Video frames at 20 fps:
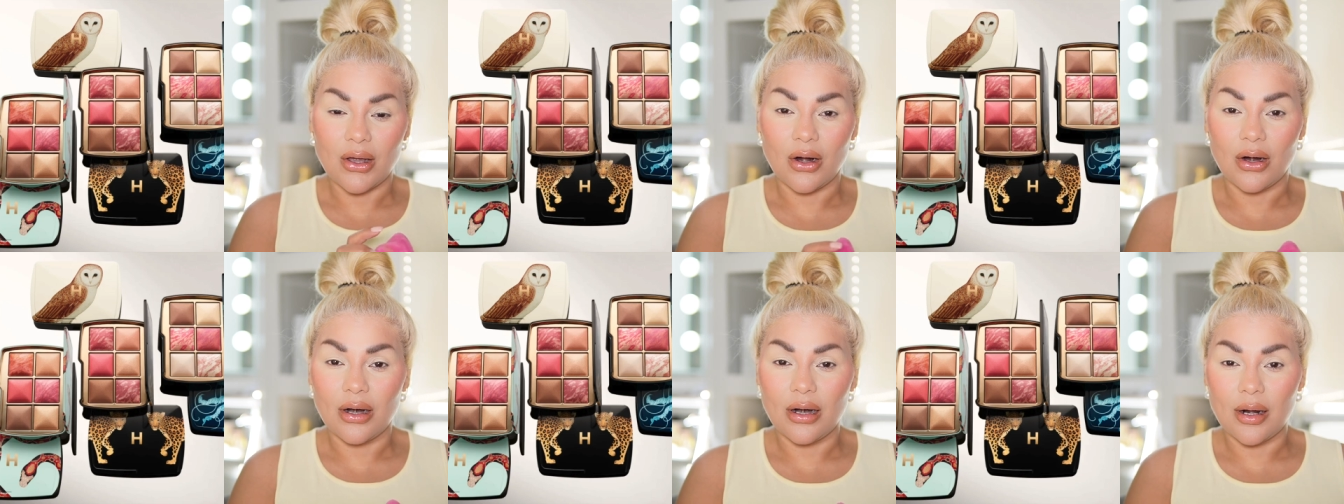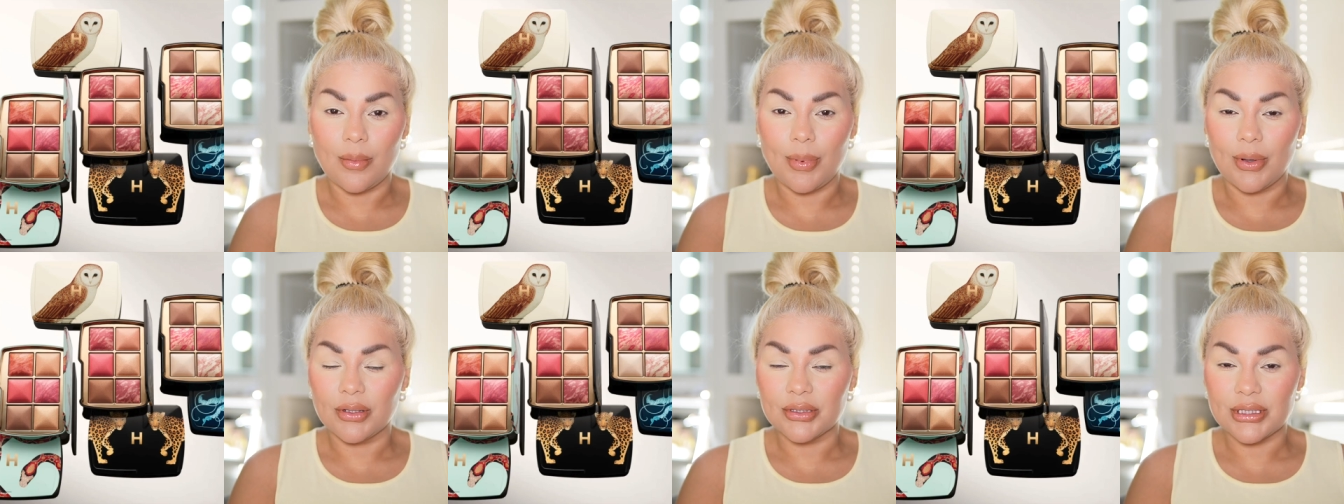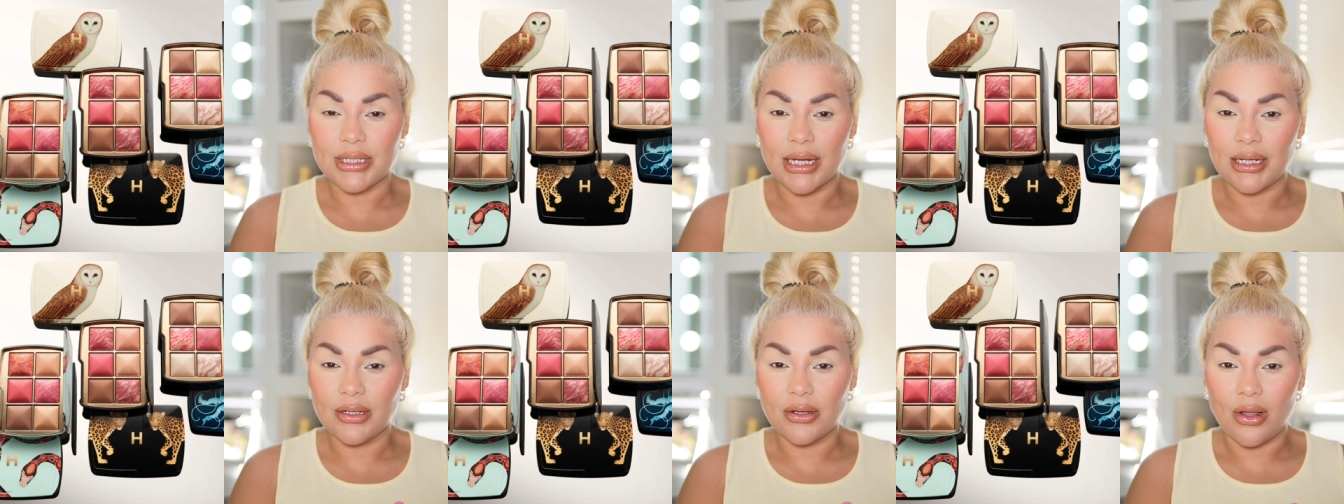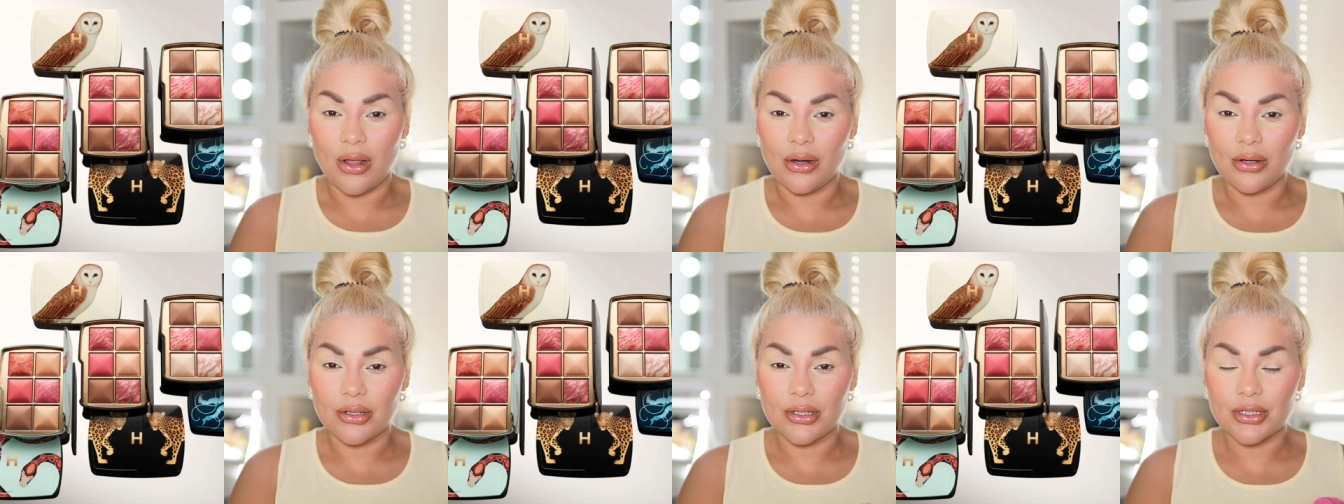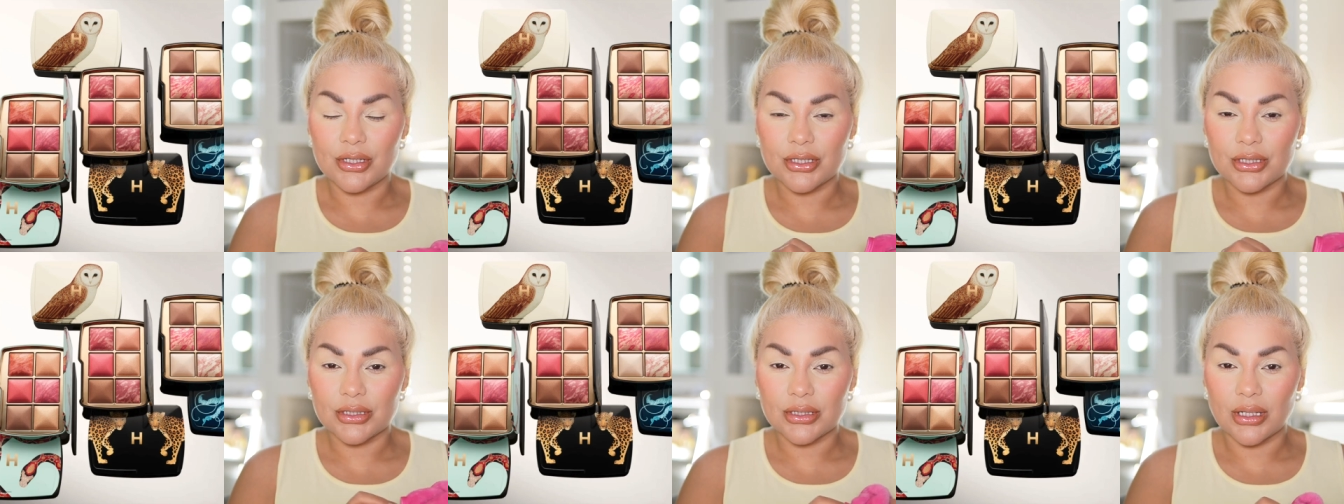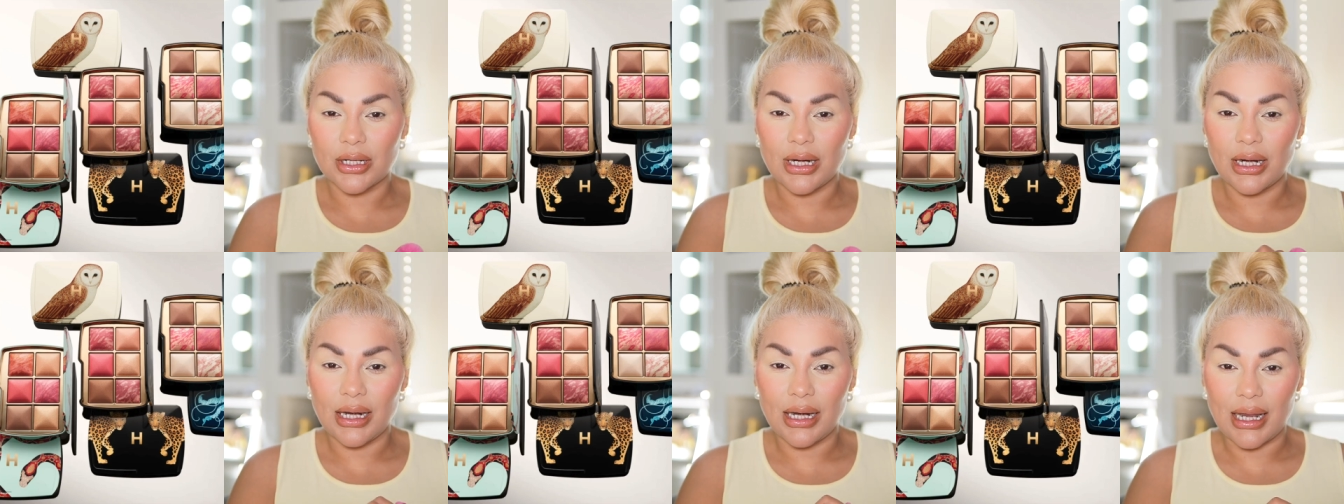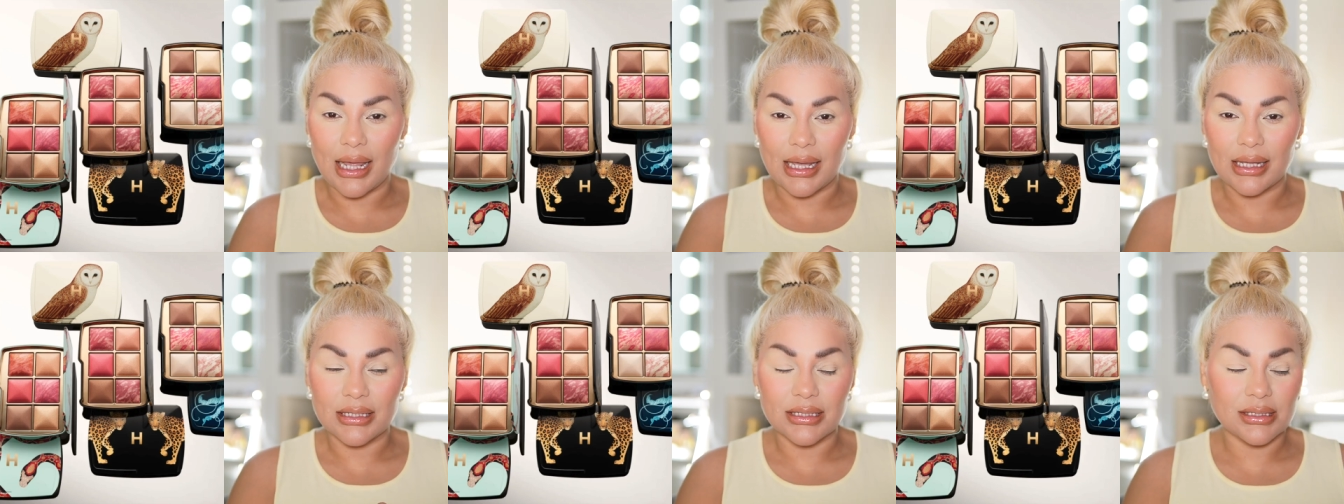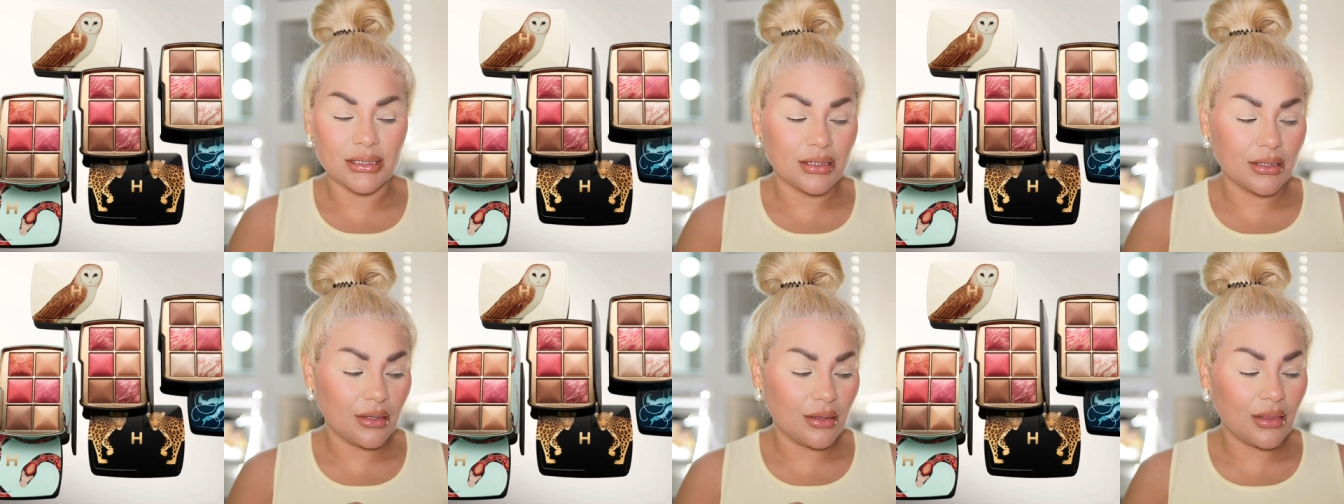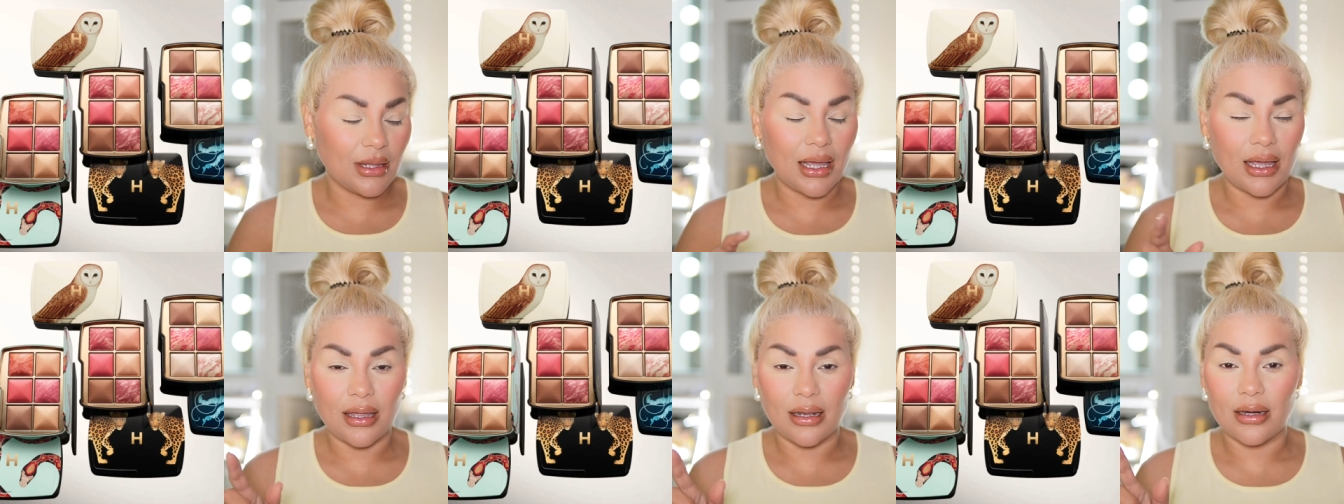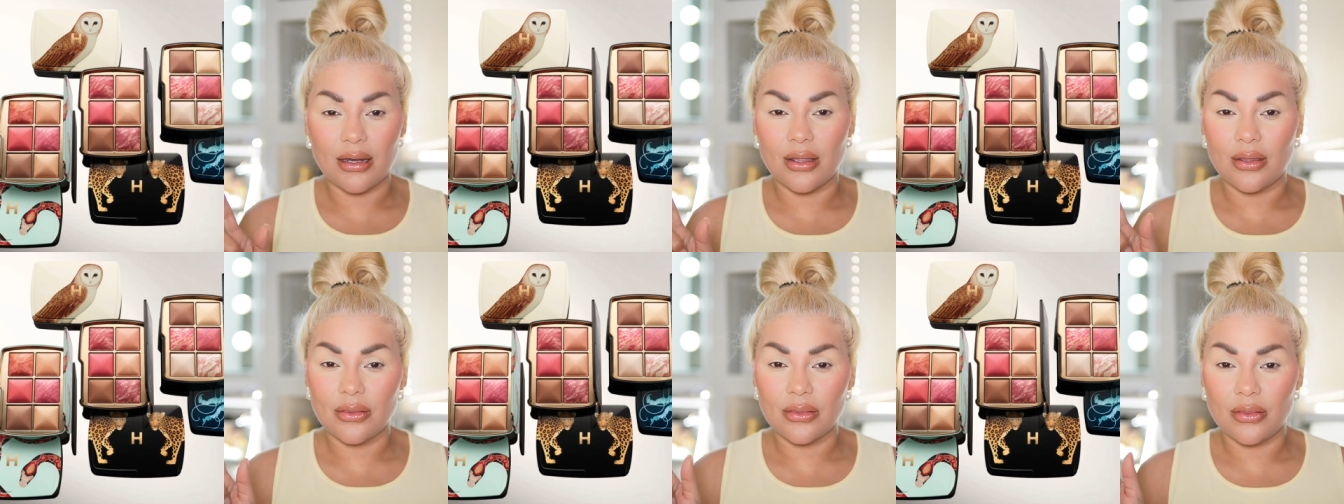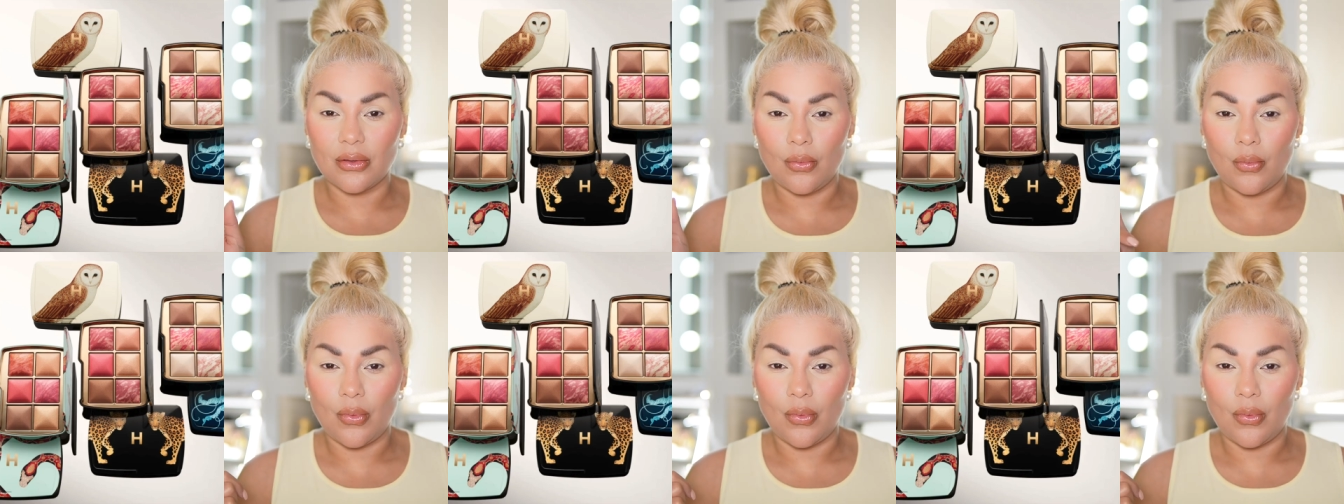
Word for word: are about ten dollars less than the